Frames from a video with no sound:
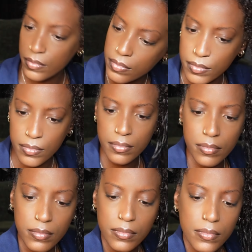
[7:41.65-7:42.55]
oh.
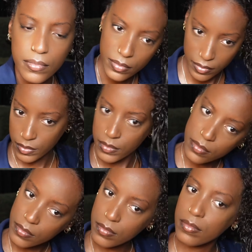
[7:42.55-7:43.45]
Yeah, the one we
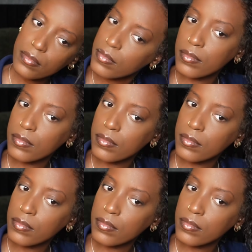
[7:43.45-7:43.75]
got, they will go